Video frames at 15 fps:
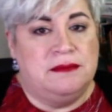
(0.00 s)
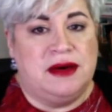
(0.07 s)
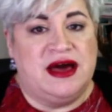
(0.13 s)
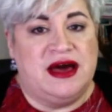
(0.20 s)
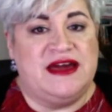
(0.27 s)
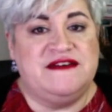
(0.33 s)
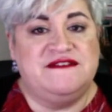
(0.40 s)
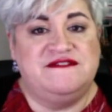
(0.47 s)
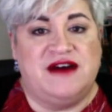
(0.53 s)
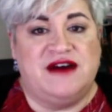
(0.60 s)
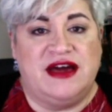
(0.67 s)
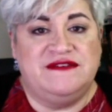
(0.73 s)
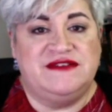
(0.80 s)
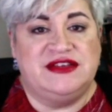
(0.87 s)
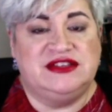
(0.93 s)
by
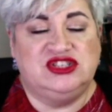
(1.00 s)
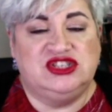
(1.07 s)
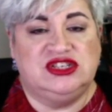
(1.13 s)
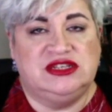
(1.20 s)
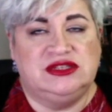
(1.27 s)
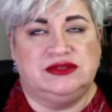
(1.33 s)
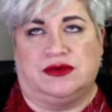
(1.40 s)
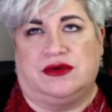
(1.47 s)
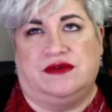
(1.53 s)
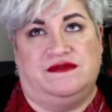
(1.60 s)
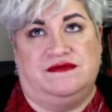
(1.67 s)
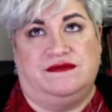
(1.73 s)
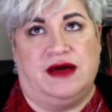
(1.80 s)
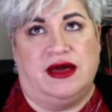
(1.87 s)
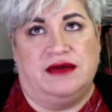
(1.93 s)
5 inches, or
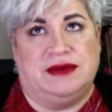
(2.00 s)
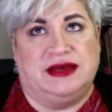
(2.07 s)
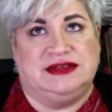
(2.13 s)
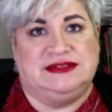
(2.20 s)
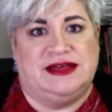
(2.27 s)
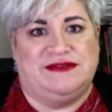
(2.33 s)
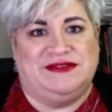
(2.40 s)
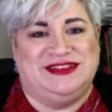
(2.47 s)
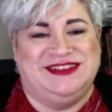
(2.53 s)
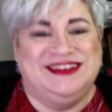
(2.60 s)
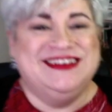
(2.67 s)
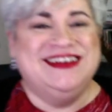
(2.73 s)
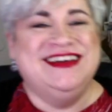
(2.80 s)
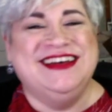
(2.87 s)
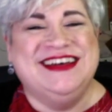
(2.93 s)
5 by 7.
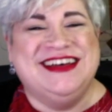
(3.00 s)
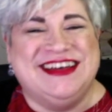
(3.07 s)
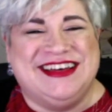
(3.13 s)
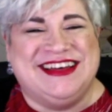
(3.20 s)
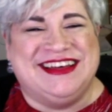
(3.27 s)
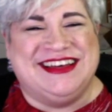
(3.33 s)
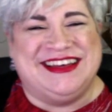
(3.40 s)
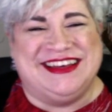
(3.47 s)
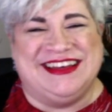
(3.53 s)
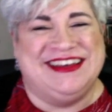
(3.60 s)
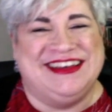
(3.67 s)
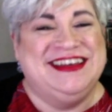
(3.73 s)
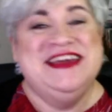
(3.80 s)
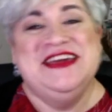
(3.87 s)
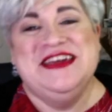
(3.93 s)

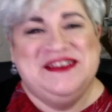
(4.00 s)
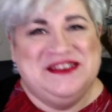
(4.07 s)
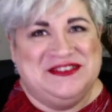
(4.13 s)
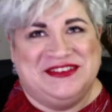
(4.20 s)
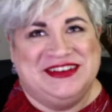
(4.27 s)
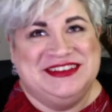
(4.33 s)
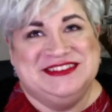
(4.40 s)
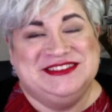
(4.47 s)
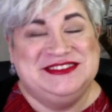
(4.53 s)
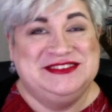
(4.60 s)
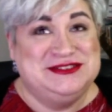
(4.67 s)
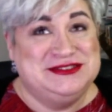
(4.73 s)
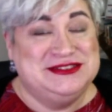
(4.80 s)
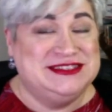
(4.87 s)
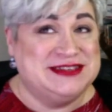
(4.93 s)
You want
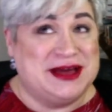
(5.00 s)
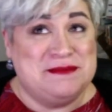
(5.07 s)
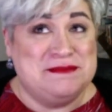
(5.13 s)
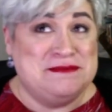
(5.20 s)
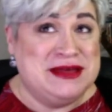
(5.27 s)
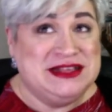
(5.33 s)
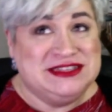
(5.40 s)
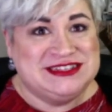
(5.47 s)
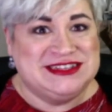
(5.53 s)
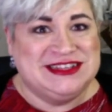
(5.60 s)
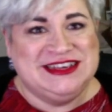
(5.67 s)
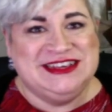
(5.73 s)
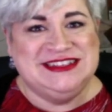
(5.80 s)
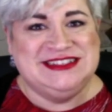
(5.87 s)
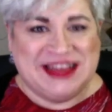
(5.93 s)
to
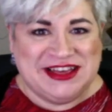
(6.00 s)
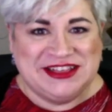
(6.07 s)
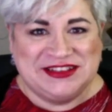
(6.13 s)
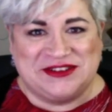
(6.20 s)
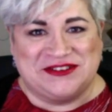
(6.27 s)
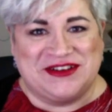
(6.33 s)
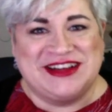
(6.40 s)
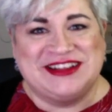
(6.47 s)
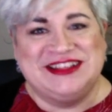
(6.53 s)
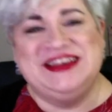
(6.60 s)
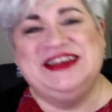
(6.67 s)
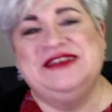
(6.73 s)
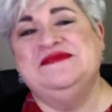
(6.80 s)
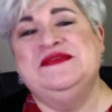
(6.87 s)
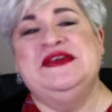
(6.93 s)
dimensionally say it
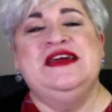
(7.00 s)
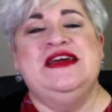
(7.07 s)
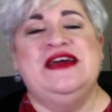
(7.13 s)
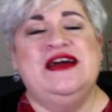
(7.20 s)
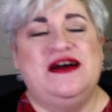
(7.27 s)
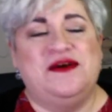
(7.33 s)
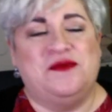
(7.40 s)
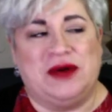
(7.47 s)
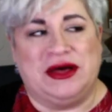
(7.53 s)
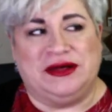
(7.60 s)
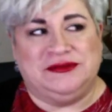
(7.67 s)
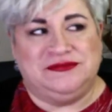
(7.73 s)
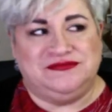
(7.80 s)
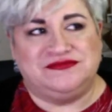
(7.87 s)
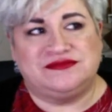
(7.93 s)
correctly?
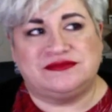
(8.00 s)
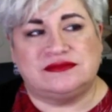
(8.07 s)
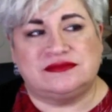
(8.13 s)
Well,